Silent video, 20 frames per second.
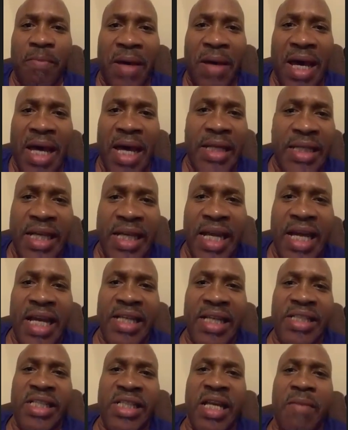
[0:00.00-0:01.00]

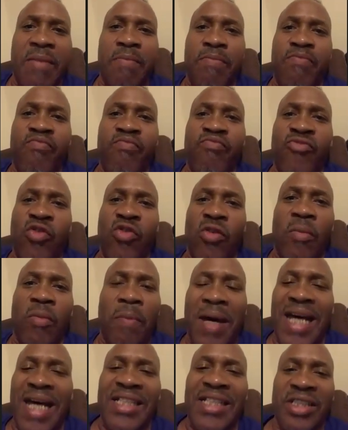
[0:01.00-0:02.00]
podcast and doing
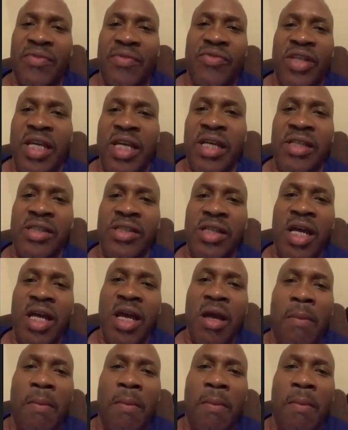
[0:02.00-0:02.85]
positive things.